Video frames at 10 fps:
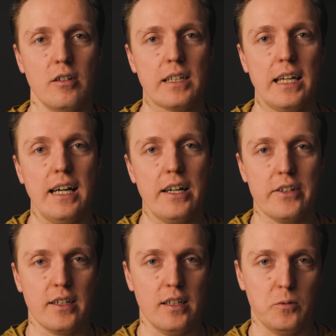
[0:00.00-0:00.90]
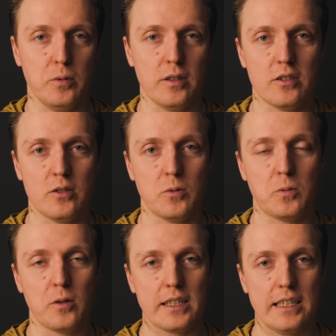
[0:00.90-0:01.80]
Okay, I really want to
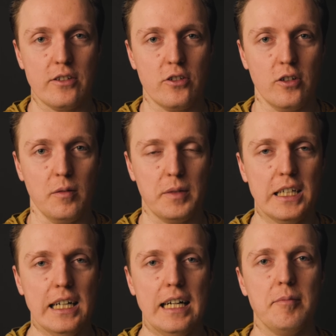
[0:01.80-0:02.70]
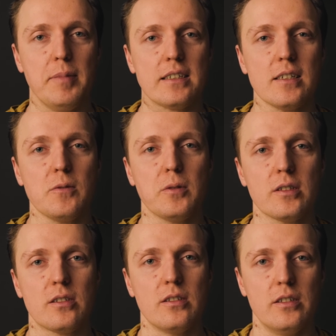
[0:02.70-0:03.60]
work in Germany, but I
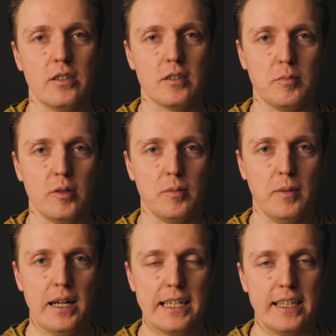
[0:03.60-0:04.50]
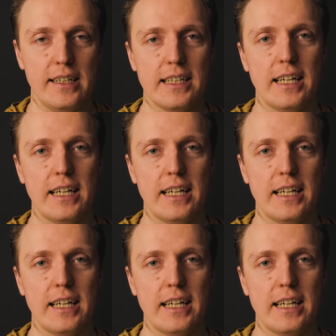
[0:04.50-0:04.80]
want to earn more money.